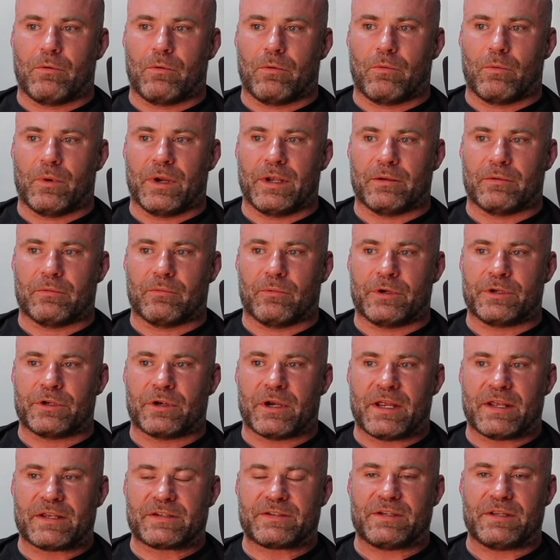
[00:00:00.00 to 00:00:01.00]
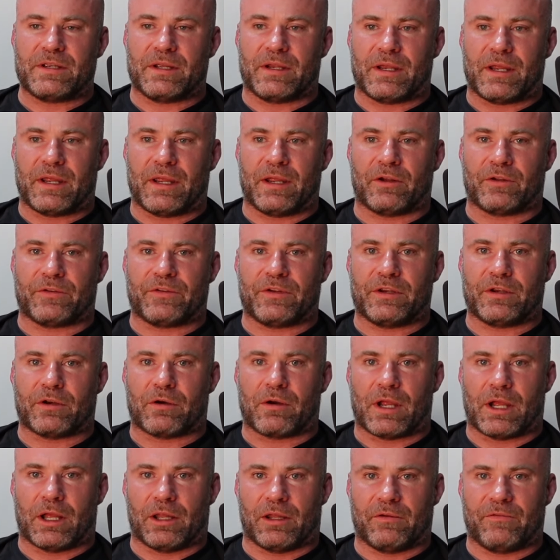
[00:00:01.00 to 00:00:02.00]
when your AST and ALT
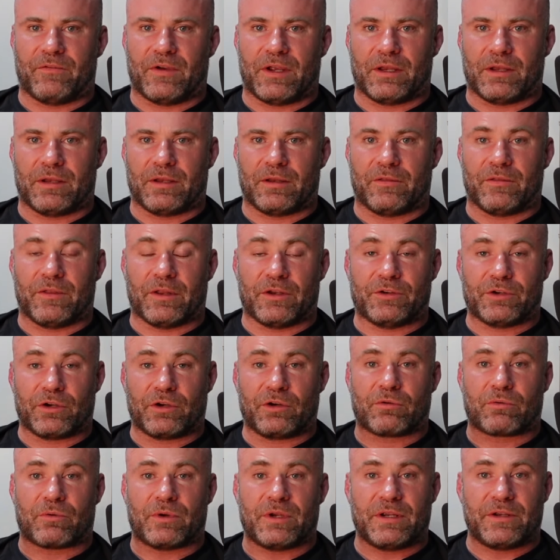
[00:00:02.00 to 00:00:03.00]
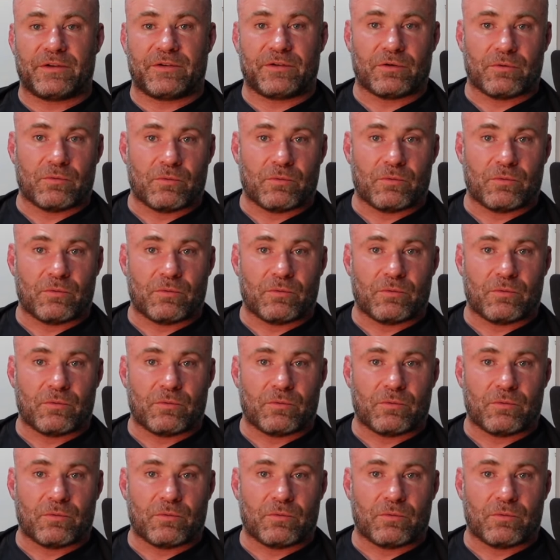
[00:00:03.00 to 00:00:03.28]
are elevated, the degree to